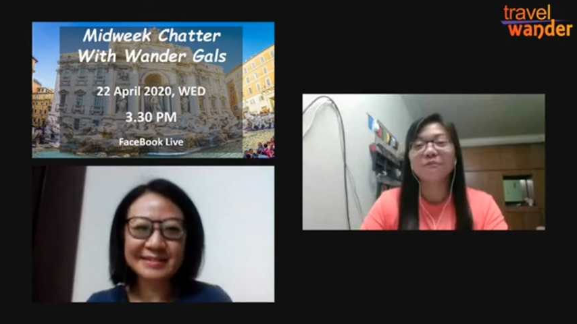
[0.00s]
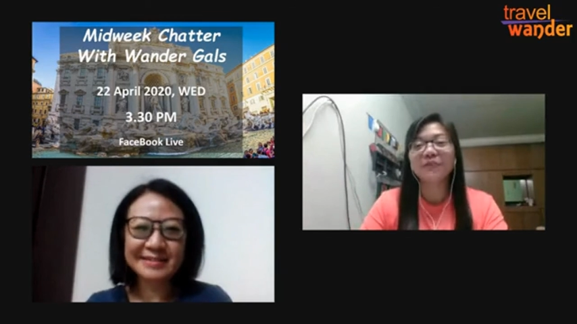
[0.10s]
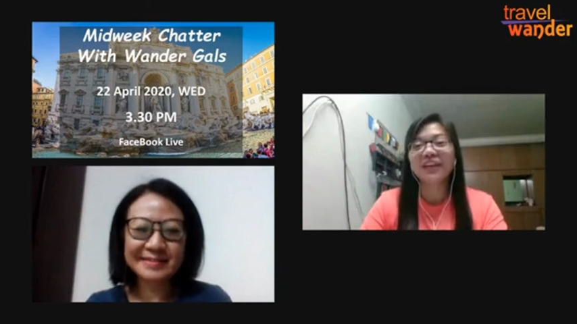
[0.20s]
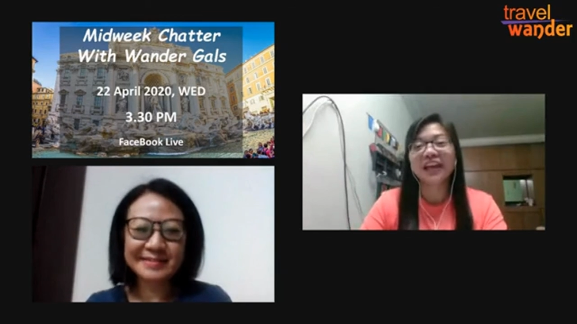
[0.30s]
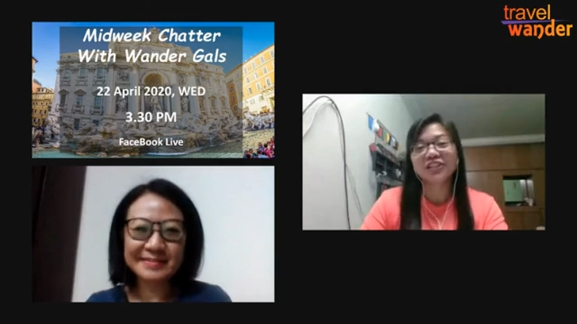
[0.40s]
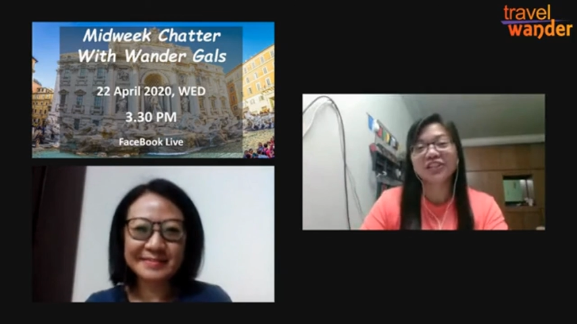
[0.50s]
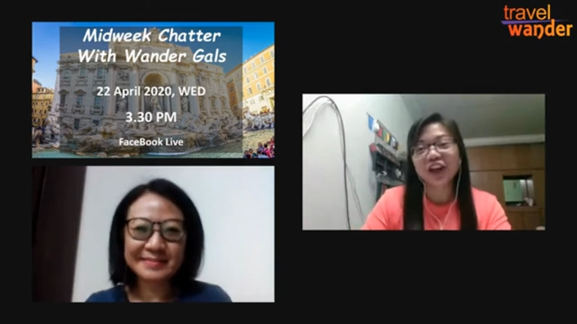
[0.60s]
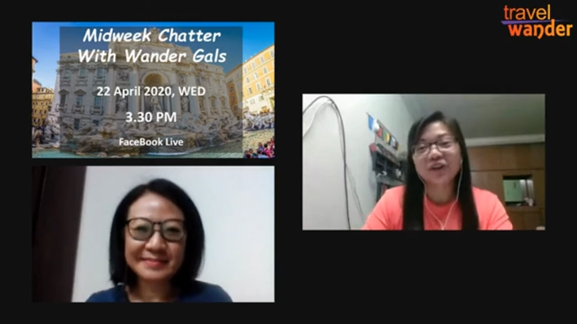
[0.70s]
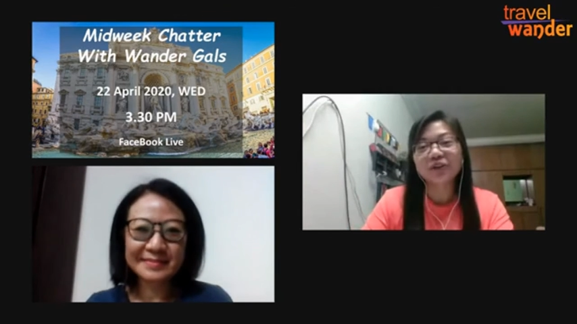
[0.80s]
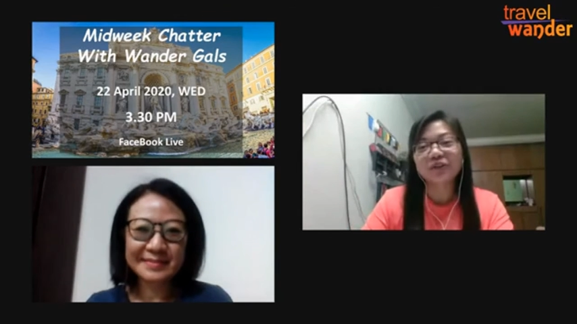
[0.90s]
Speaker 1: me and
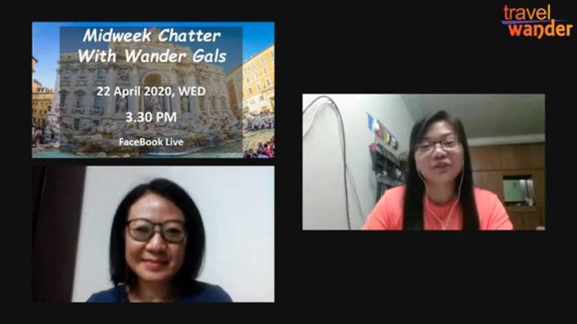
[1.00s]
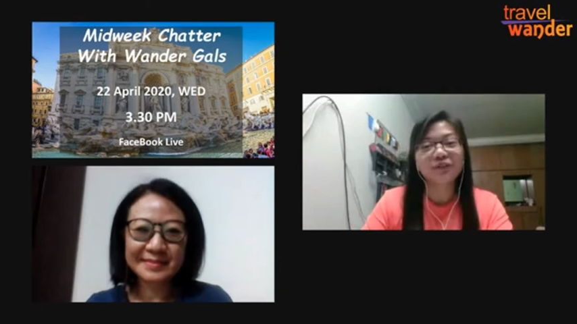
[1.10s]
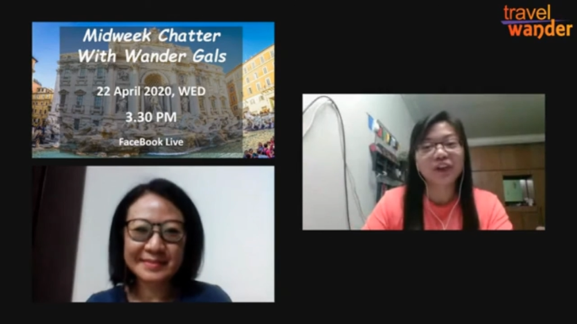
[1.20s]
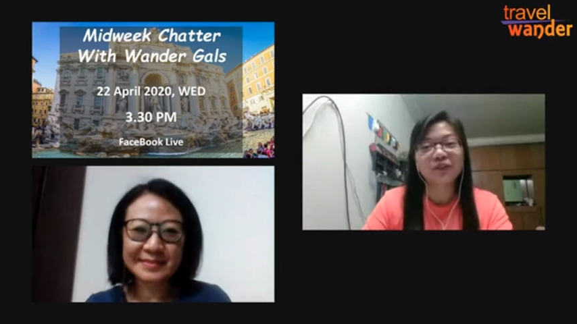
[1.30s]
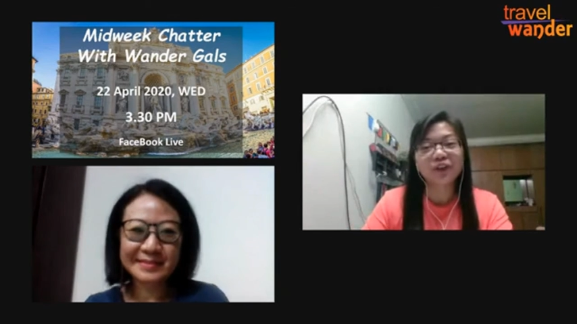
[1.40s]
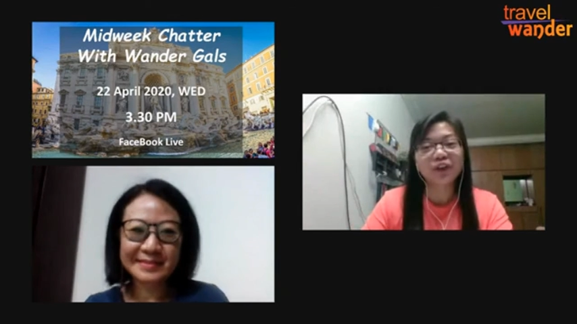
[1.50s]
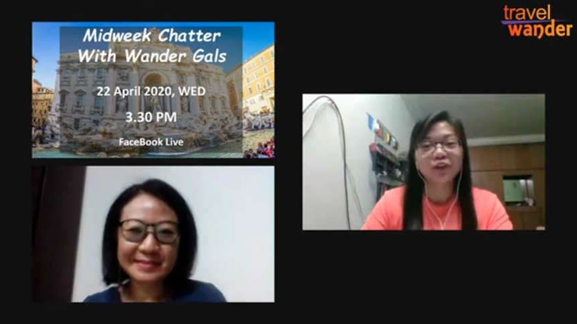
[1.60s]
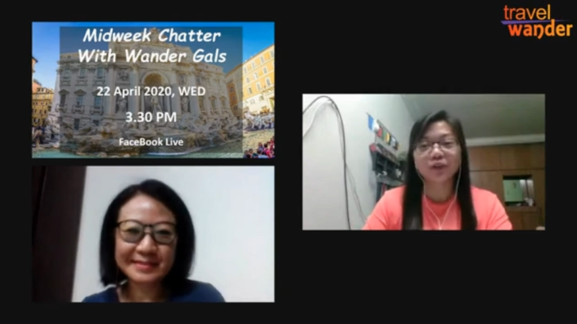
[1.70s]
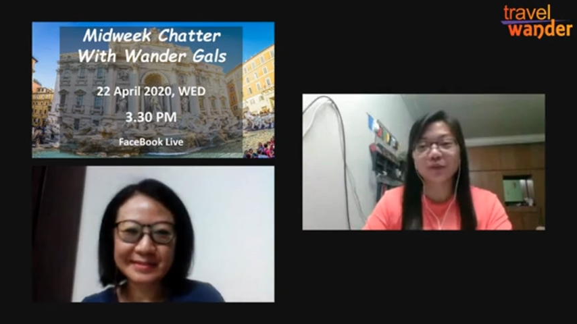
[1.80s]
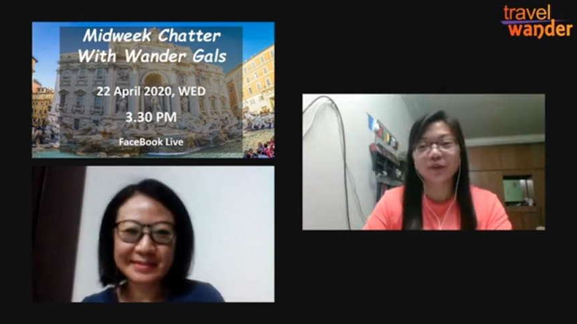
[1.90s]
Cheryl's favorite
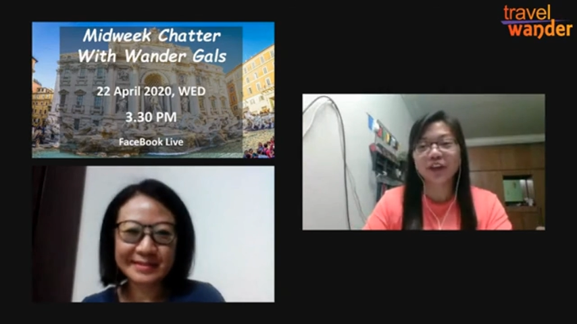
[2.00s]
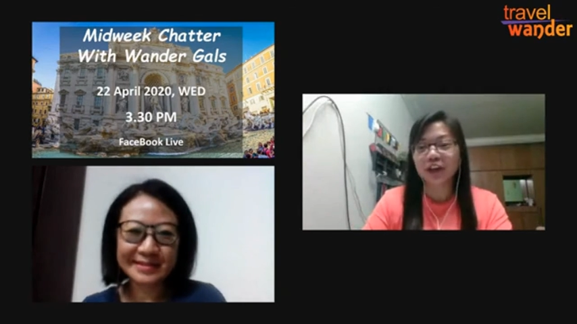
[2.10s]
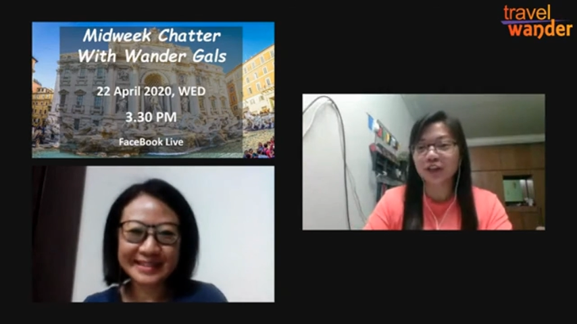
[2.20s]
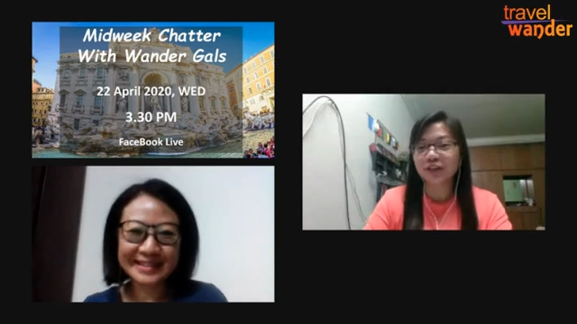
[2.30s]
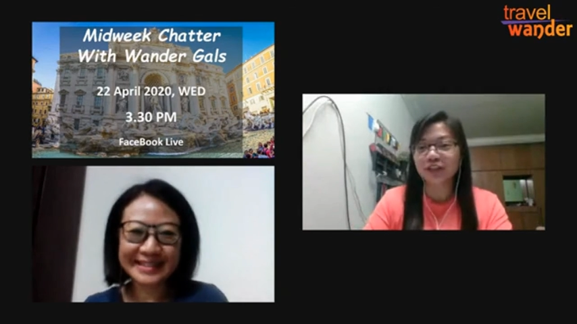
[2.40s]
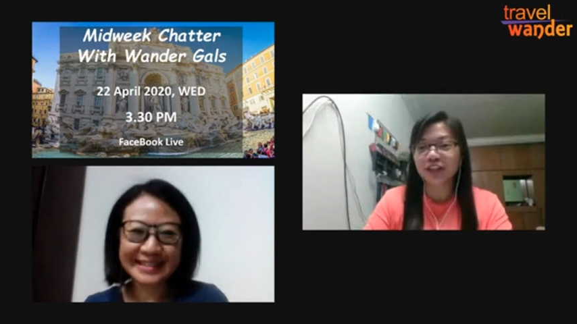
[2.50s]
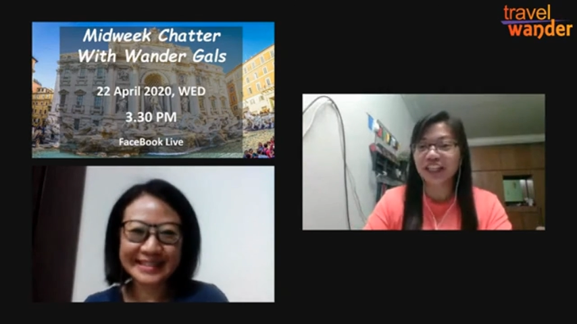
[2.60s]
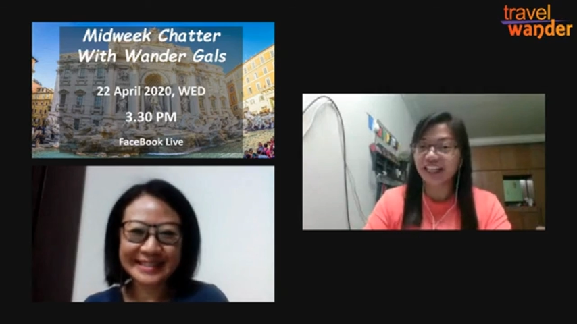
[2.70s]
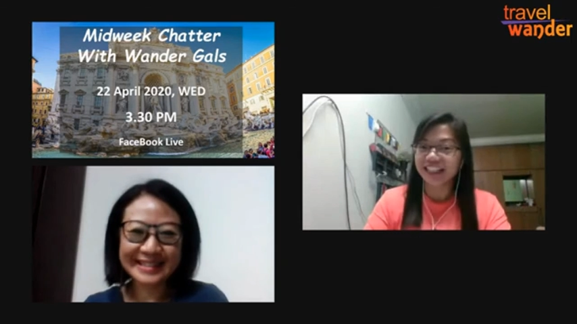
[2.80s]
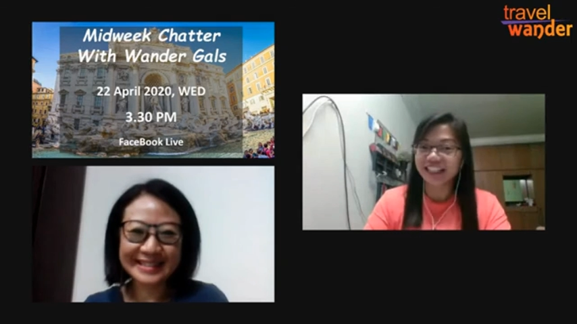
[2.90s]
European
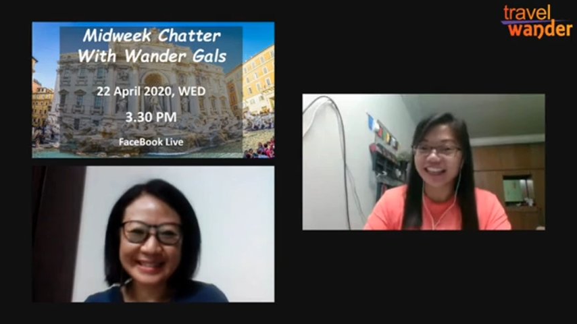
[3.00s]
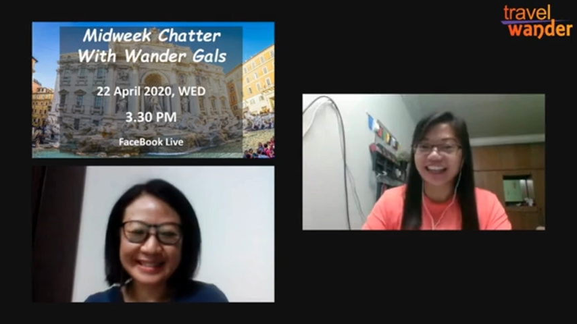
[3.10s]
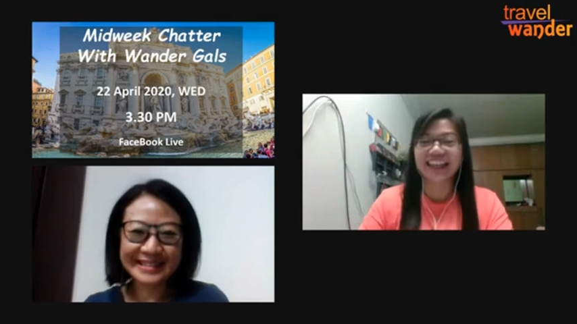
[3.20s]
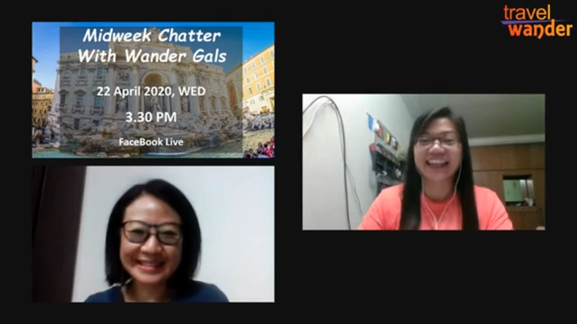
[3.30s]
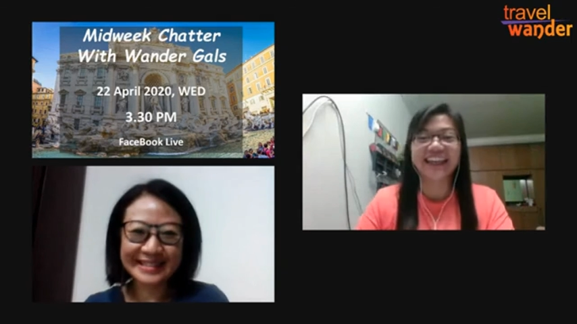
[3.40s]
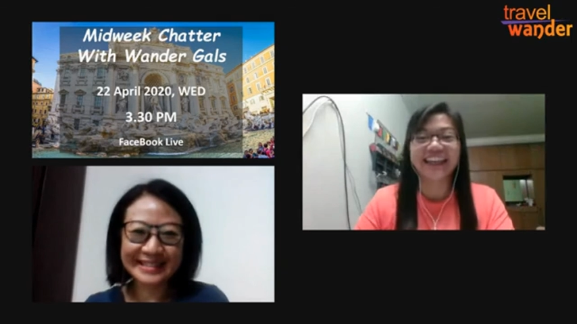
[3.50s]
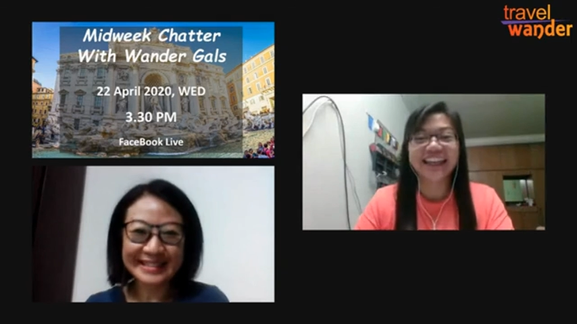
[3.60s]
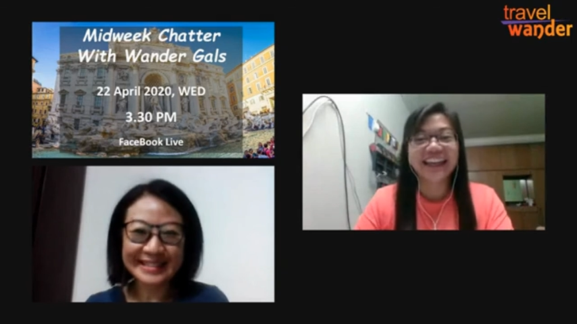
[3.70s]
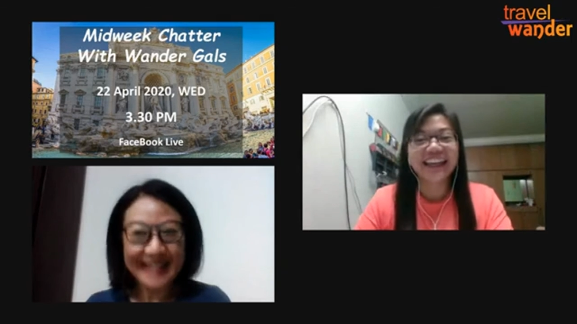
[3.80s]
country, Italy.